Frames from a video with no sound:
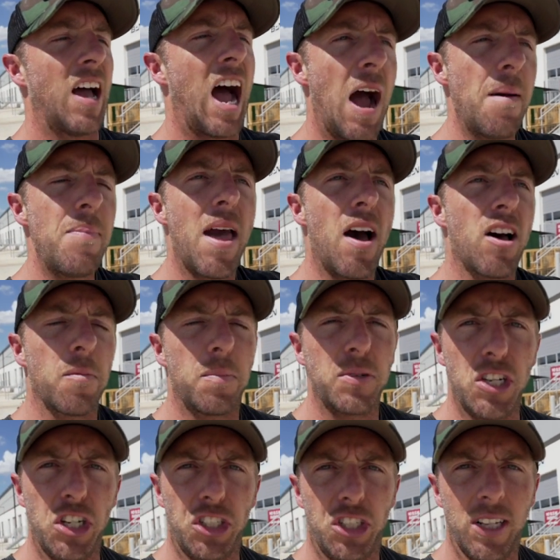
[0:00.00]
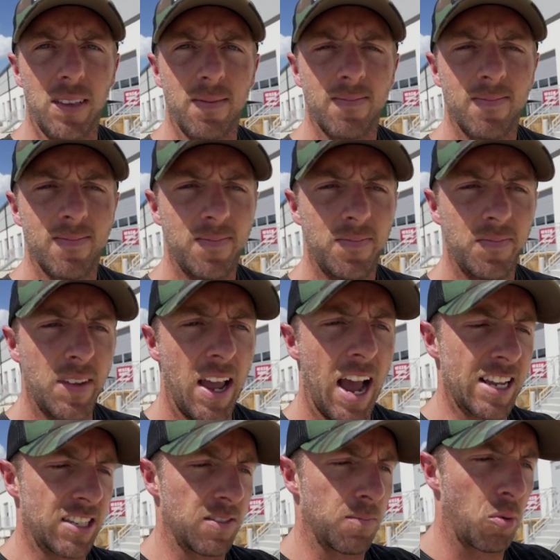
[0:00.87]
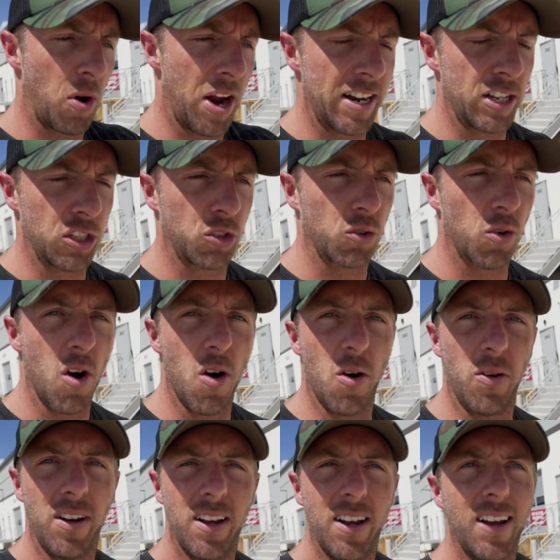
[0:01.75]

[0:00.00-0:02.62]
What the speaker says: I'm now in a position as the brand has grown,